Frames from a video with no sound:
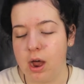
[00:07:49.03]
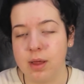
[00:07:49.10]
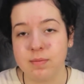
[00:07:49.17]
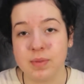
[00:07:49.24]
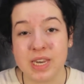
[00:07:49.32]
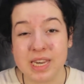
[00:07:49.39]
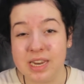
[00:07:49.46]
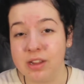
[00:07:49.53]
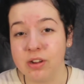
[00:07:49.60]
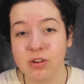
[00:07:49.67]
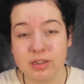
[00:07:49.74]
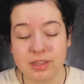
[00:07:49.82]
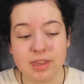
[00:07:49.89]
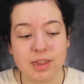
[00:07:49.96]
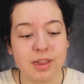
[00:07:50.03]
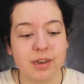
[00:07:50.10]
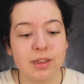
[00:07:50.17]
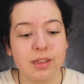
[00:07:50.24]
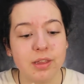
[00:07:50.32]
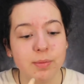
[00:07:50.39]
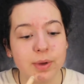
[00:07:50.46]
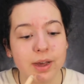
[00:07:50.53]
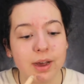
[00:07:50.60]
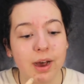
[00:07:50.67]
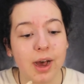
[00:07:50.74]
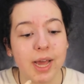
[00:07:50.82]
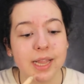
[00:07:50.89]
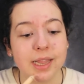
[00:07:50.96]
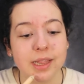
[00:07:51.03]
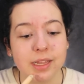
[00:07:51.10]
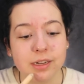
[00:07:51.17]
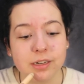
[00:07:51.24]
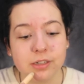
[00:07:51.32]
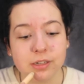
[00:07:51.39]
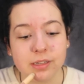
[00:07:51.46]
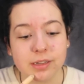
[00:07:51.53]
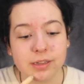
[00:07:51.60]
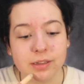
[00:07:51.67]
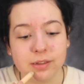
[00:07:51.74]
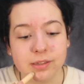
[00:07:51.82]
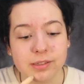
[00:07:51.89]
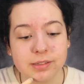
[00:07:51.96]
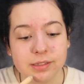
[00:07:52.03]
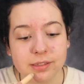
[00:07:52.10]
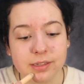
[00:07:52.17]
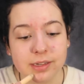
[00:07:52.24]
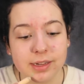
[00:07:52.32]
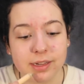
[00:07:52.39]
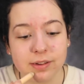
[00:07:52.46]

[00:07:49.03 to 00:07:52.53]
I'm nearing nearly, but I literally use this